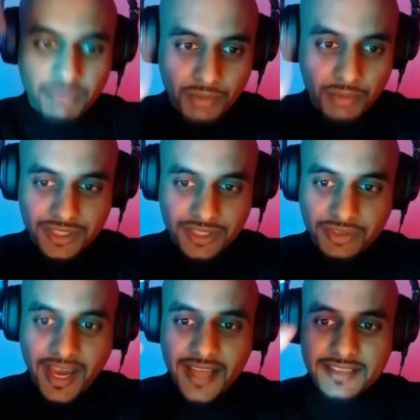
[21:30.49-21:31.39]
mowed the
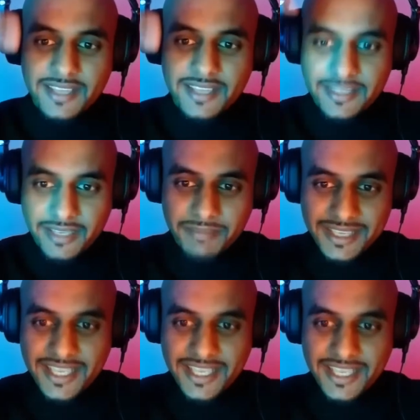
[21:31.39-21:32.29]
grass and then
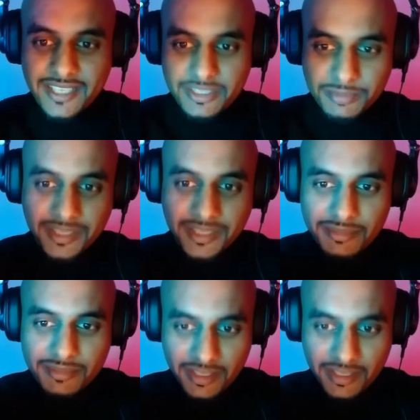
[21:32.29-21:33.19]
maintained it to play
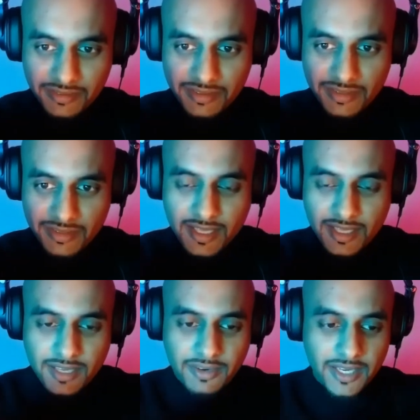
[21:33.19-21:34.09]
themselves,
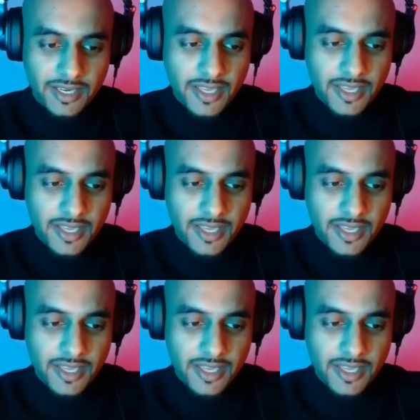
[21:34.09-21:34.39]
right?